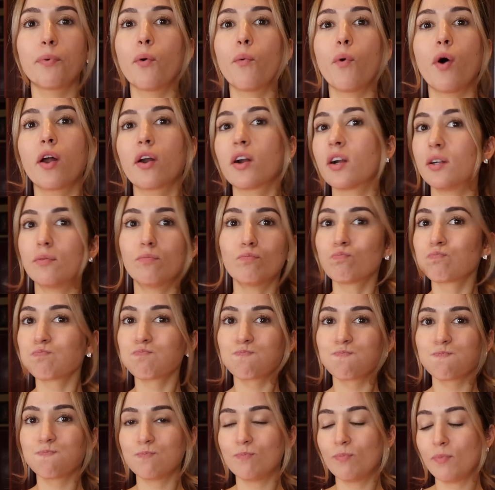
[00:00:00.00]
put water
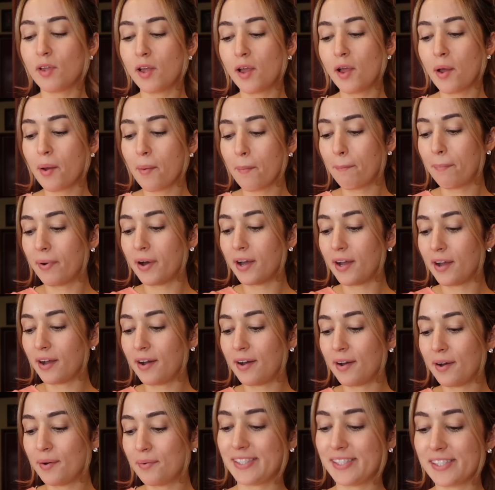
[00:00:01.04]
in but
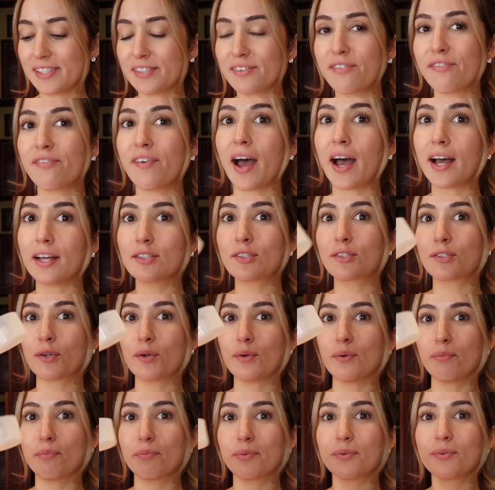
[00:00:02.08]
um, this is a fat
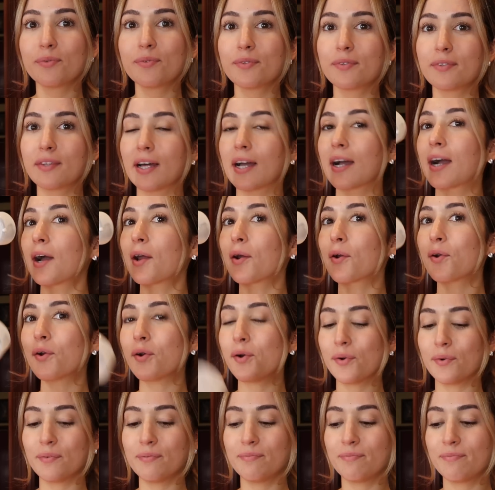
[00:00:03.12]
scoop. Like, I don't
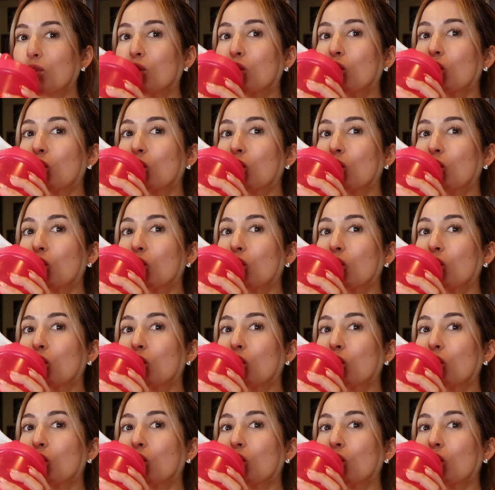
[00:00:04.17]
know.